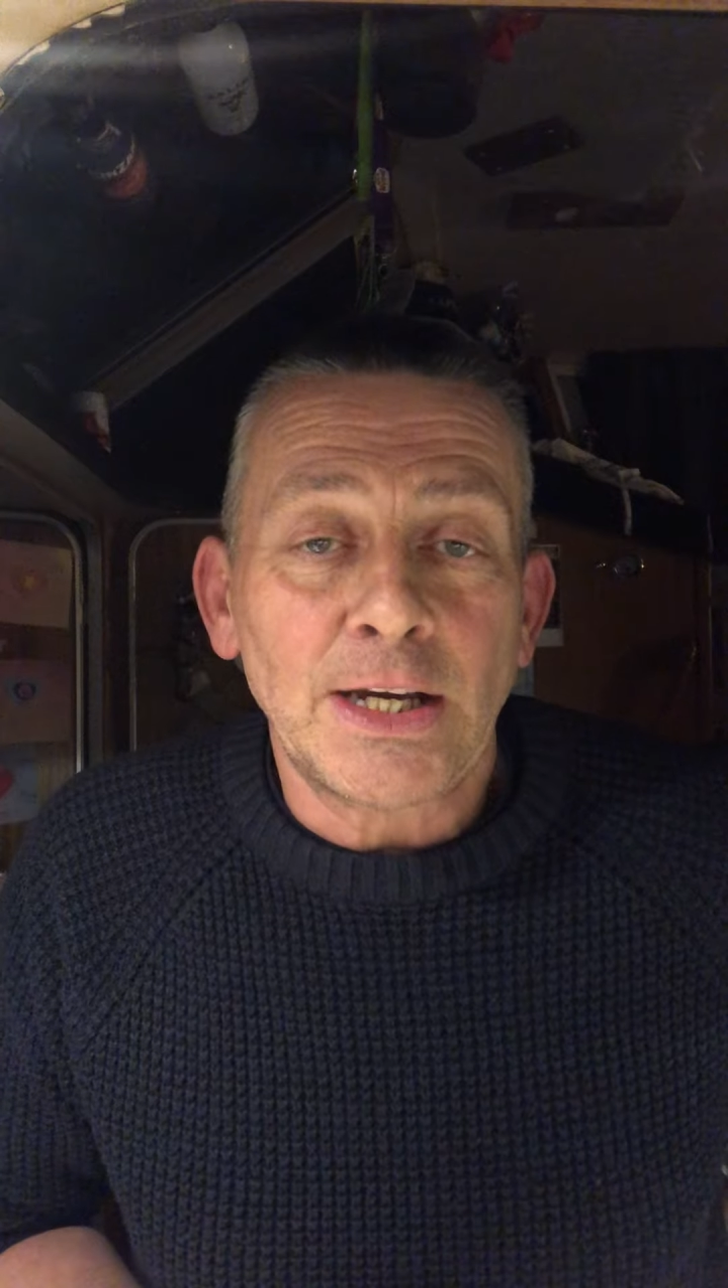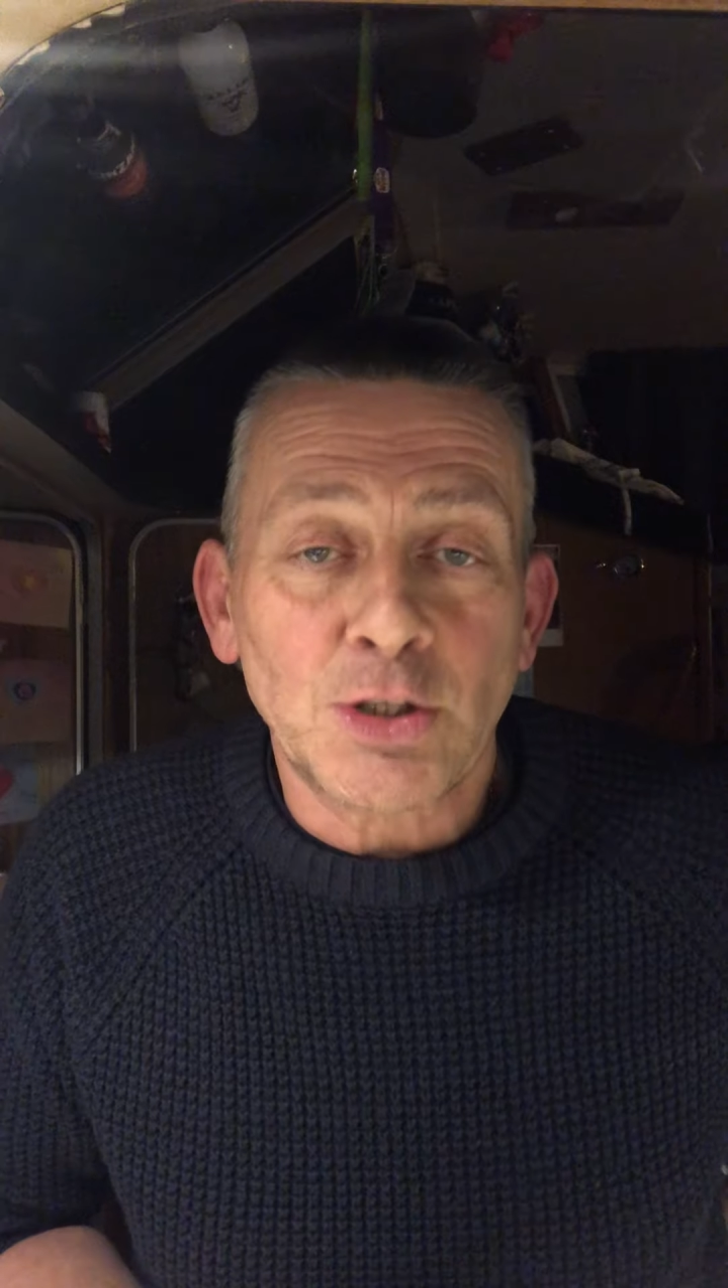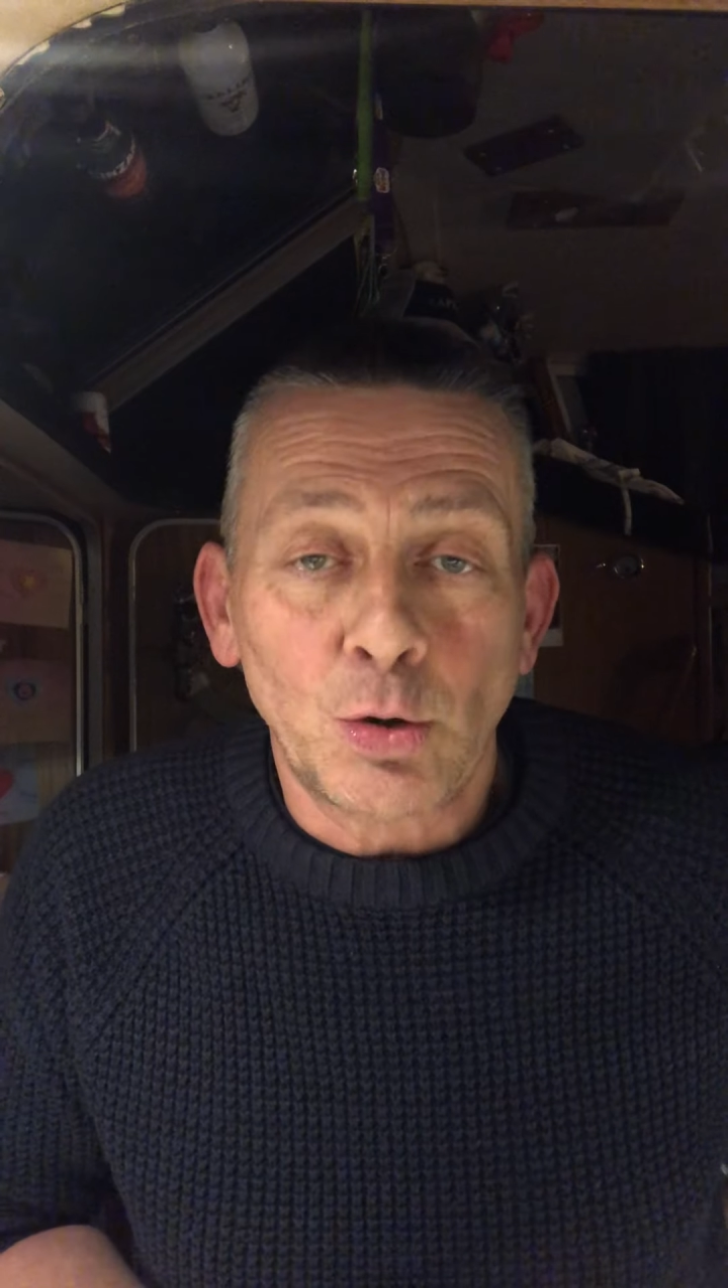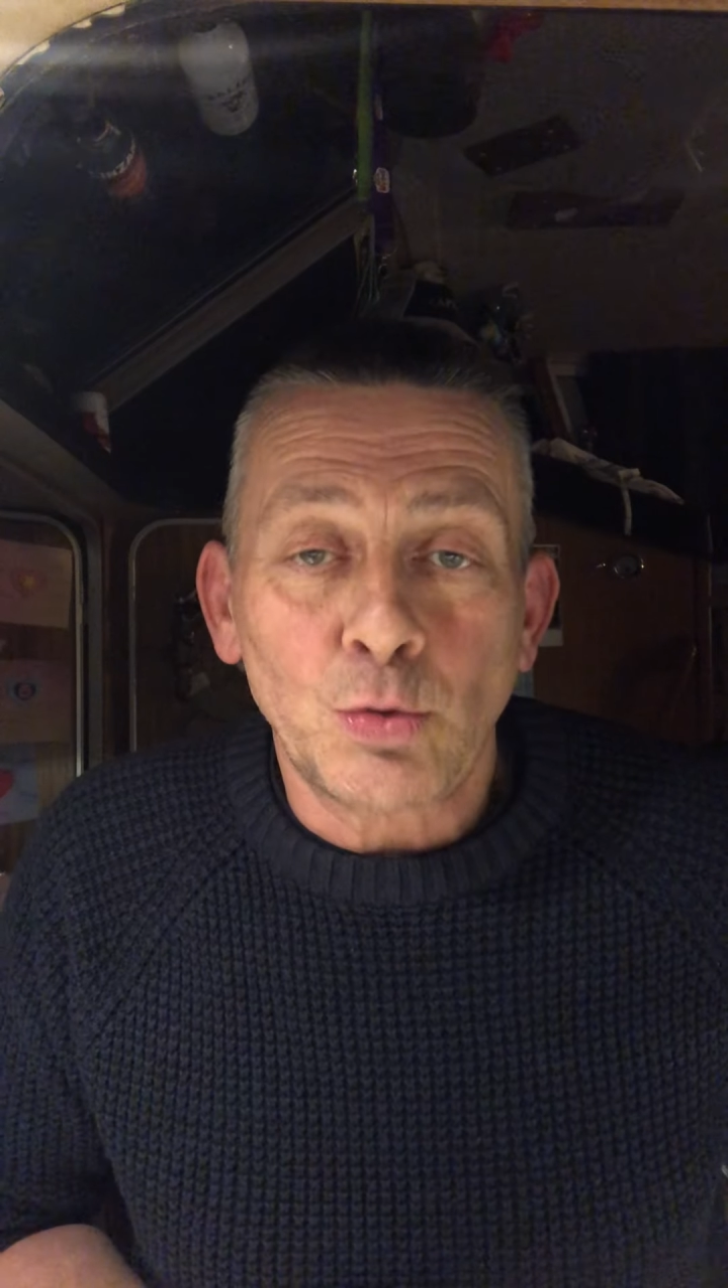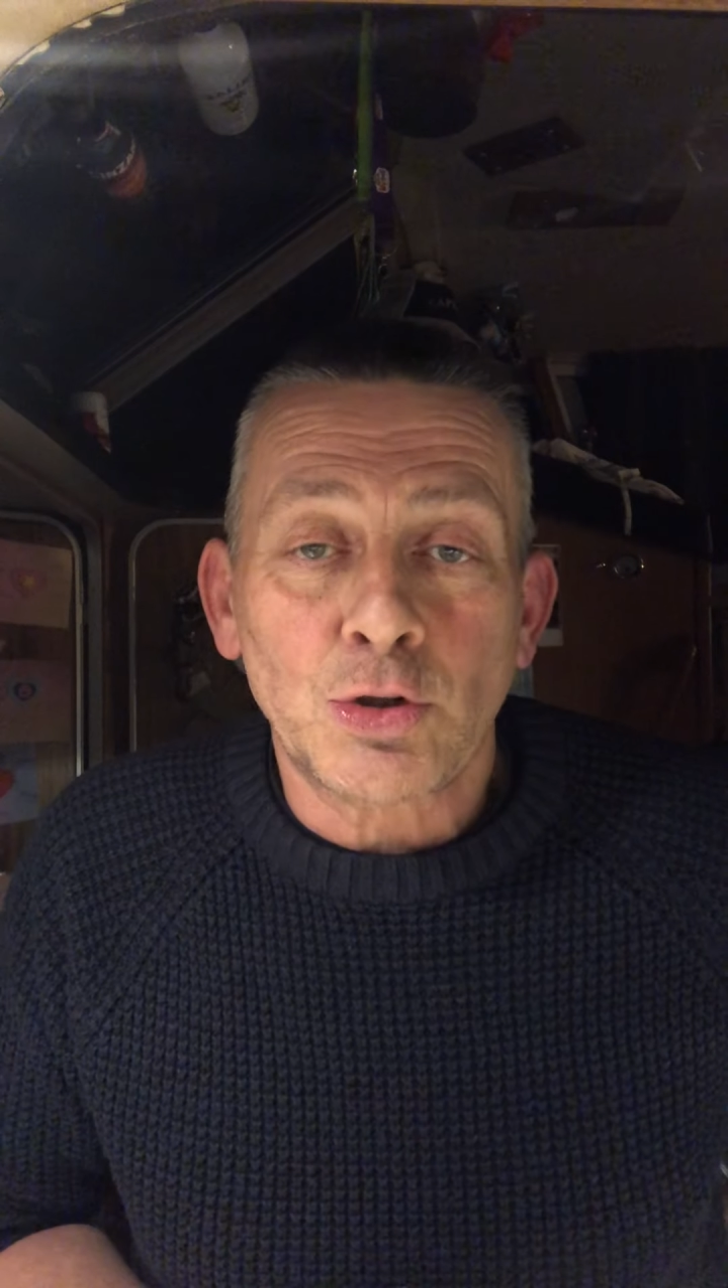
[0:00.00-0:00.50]

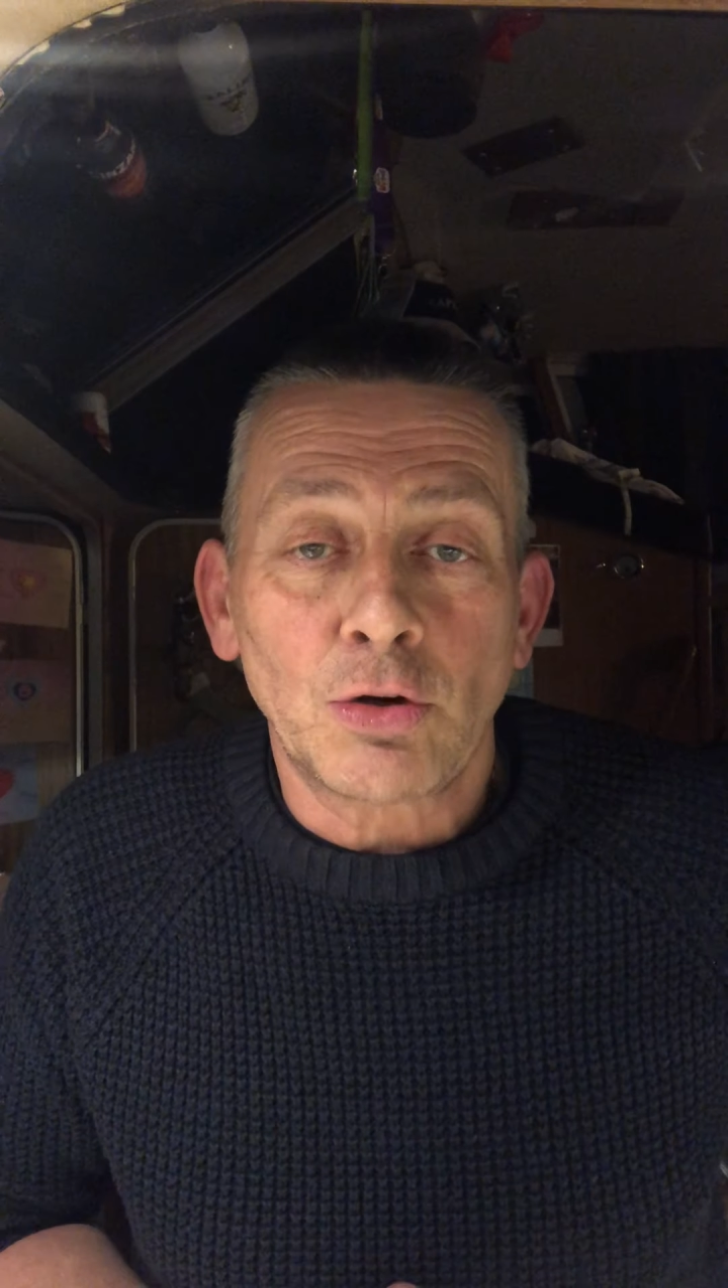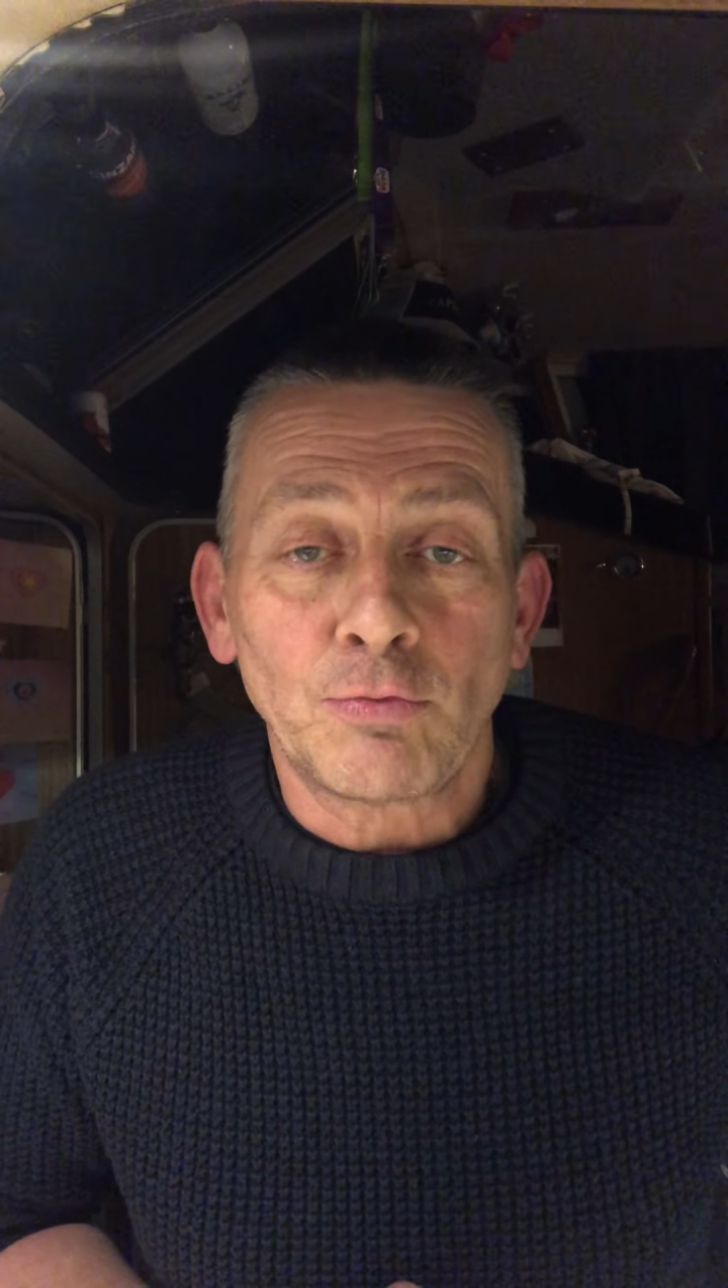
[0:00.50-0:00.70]
exhaust